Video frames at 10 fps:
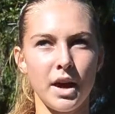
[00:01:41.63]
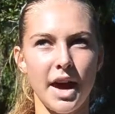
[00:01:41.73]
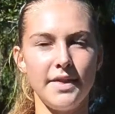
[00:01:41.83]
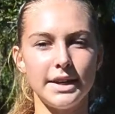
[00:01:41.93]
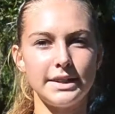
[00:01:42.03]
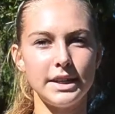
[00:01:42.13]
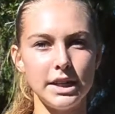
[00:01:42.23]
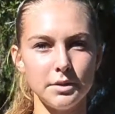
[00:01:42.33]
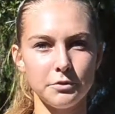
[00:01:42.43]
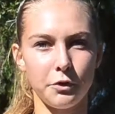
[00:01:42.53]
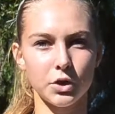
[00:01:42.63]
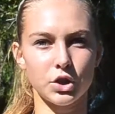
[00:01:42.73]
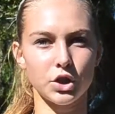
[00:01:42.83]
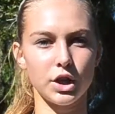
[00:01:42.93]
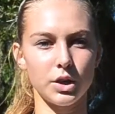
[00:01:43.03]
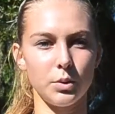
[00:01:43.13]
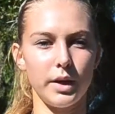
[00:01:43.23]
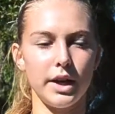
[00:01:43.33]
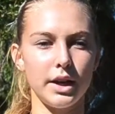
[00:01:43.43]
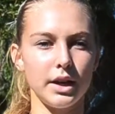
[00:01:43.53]
and then team for sure
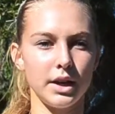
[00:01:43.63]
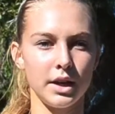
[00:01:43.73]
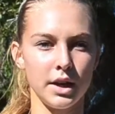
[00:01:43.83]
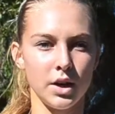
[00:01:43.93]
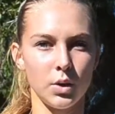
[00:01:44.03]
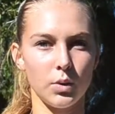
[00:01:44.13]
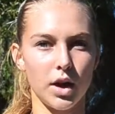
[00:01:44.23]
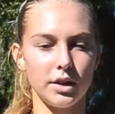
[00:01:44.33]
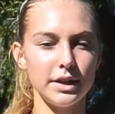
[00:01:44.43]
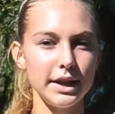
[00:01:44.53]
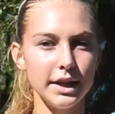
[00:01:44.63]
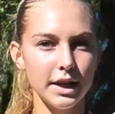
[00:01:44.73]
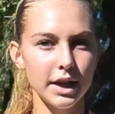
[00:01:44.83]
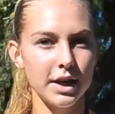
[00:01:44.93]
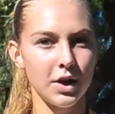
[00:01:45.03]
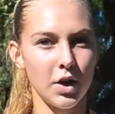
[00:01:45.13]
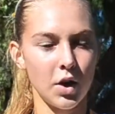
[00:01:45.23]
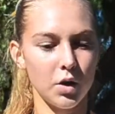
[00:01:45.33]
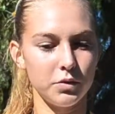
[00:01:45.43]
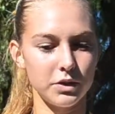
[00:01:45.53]
win uh, league,
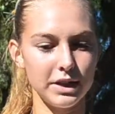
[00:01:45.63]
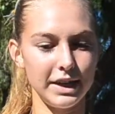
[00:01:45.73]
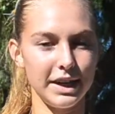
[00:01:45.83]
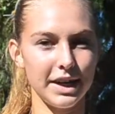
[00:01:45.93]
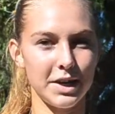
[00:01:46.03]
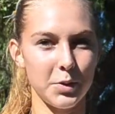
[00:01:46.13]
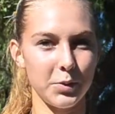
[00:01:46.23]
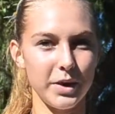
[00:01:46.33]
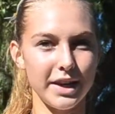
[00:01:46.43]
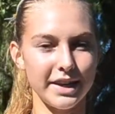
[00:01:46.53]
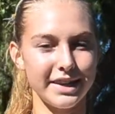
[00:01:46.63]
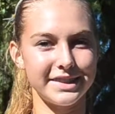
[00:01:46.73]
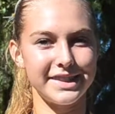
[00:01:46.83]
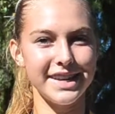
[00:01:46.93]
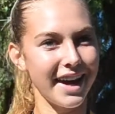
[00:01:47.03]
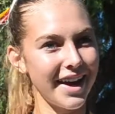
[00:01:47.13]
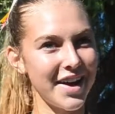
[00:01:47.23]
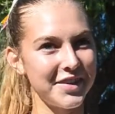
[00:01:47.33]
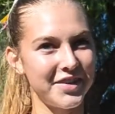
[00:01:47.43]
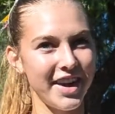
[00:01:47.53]
hopefully win
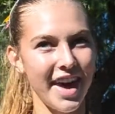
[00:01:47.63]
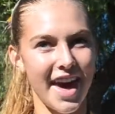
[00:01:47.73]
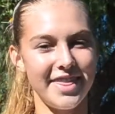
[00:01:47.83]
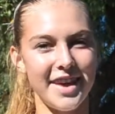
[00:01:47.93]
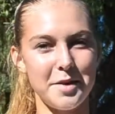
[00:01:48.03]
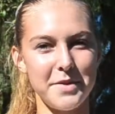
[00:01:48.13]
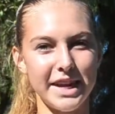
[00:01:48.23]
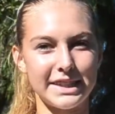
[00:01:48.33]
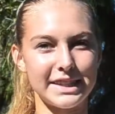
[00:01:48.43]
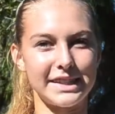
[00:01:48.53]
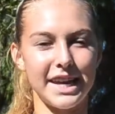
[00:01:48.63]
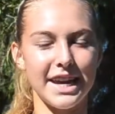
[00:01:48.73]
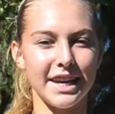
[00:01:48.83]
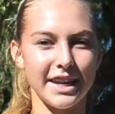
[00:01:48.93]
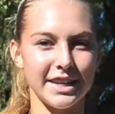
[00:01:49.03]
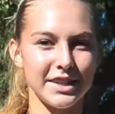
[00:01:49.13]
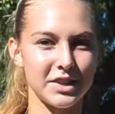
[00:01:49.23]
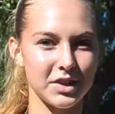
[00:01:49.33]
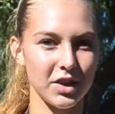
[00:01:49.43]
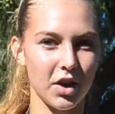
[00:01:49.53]
CIF and then make it to state and
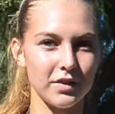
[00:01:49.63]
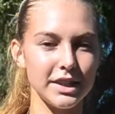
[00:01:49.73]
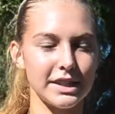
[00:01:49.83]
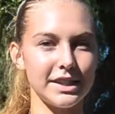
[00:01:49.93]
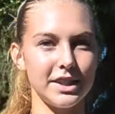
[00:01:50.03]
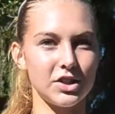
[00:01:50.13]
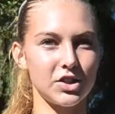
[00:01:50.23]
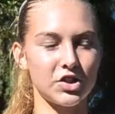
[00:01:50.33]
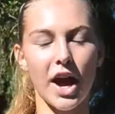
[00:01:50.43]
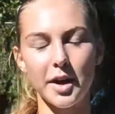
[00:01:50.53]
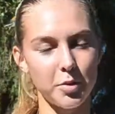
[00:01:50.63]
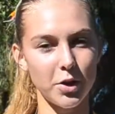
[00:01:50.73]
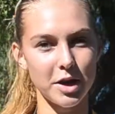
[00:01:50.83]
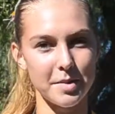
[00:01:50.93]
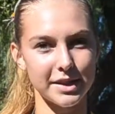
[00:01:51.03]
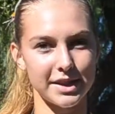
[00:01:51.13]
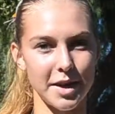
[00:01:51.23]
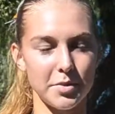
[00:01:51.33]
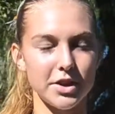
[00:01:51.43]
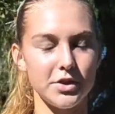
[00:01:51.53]
obviously just try to podium at
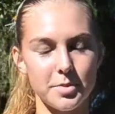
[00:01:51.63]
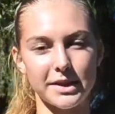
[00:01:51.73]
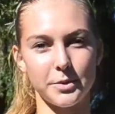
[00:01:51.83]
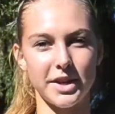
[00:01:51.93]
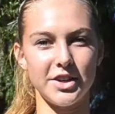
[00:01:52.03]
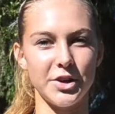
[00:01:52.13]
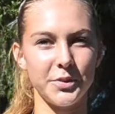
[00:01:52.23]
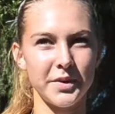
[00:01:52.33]
state but do the best that we can do.